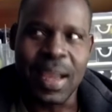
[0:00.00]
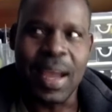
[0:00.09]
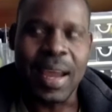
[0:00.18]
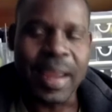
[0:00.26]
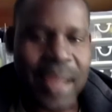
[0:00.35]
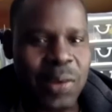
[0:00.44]

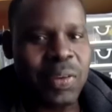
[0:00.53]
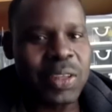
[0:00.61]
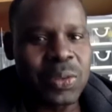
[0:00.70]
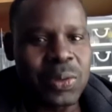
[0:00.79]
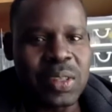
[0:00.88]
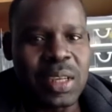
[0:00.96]
And I kind of
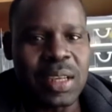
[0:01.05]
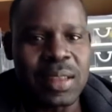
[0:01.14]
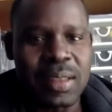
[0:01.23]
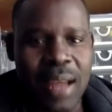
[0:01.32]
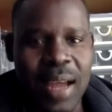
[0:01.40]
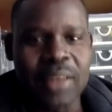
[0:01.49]
associate
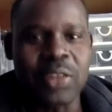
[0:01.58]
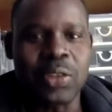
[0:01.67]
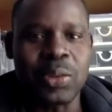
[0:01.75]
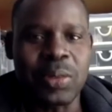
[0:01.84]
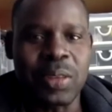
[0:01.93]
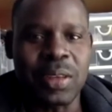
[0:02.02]
that
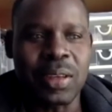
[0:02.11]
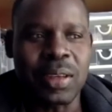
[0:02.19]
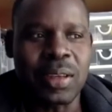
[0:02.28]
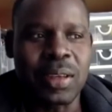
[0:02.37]
to the